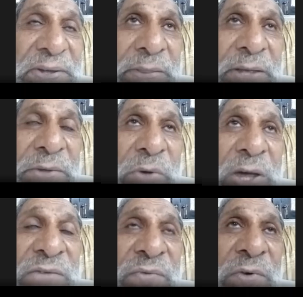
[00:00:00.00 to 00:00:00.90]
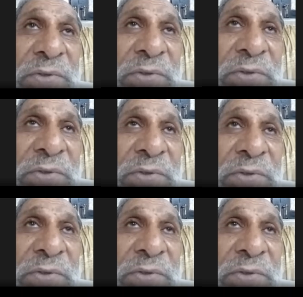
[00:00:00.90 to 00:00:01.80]
then you ask for this
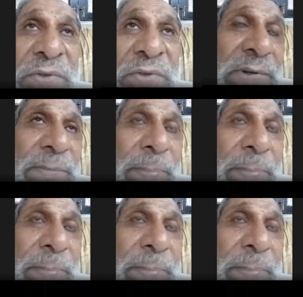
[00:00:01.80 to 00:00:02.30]
enzyme level.